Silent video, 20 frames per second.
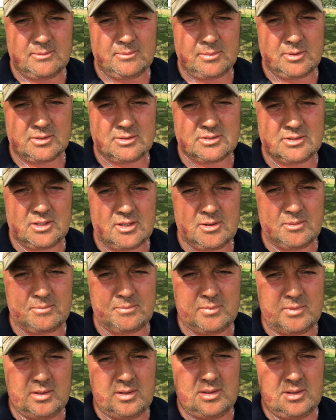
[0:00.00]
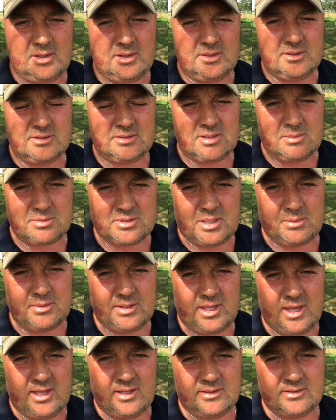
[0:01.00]
But um, summer's come at
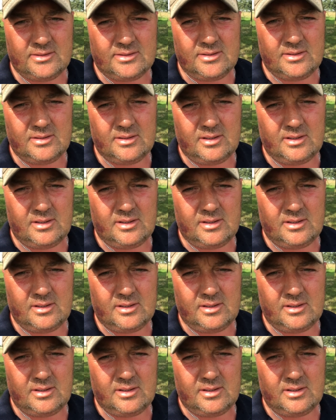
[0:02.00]
the end.